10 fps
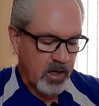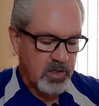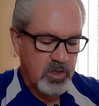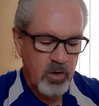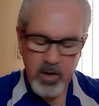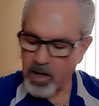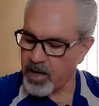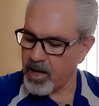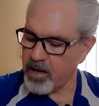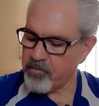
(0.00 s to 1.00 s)
So
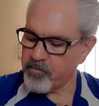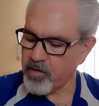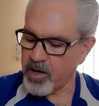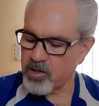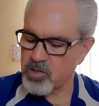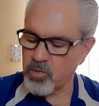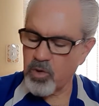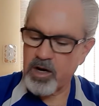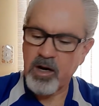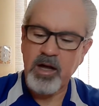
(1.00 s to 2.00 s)
I also
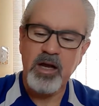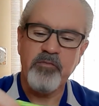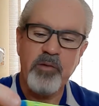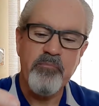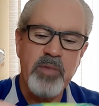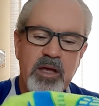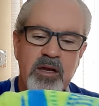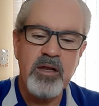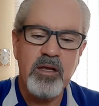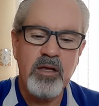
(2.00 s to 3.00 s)
wear kind of a
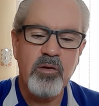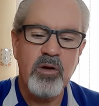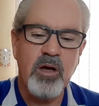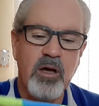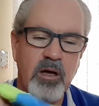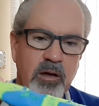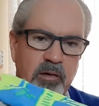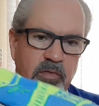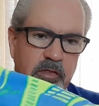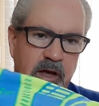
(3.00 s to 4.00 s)
mid
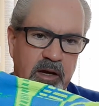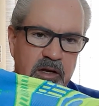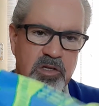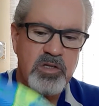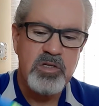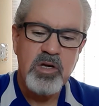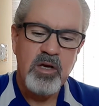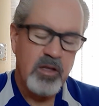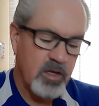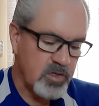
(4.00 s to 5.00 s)
thickness.
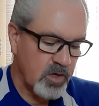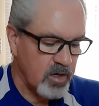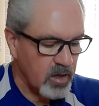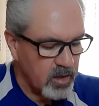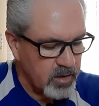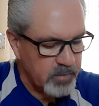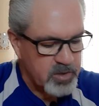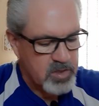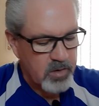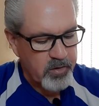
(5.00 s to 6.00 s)
These are called, I'm
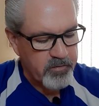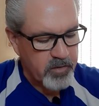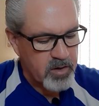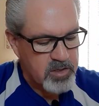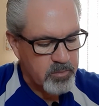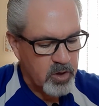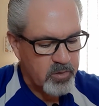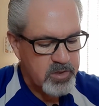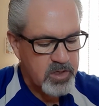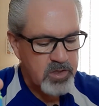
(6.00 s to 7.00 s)
just going to refer to some
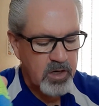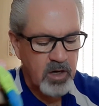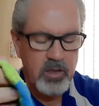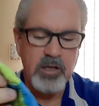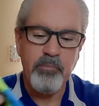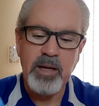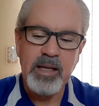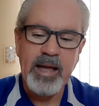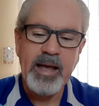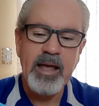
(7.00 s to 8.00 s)
notes. These are called the
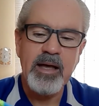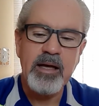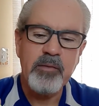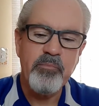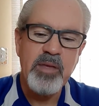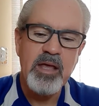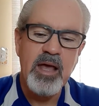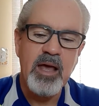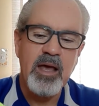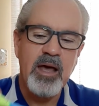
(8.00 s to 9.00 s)
Balega,
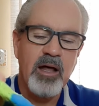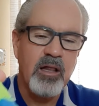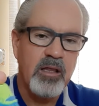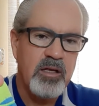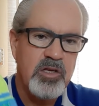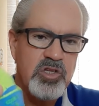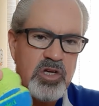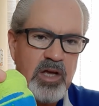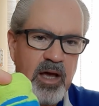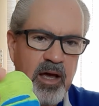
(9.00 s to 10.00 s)

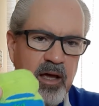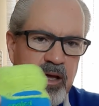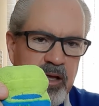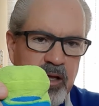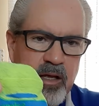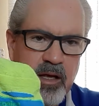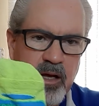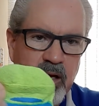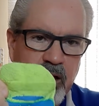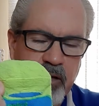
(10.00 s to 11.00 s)
B-A-L-E-G-A.
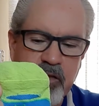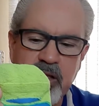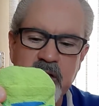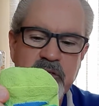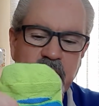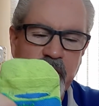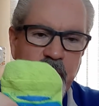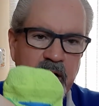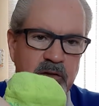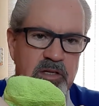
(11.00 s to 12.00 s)
I think that's how you
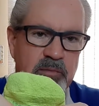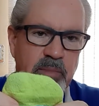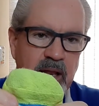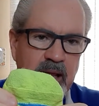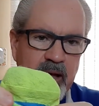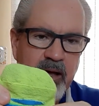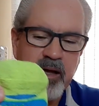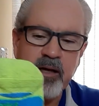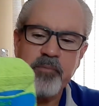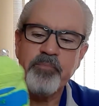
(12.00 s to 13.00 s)
pronounce it, Balega.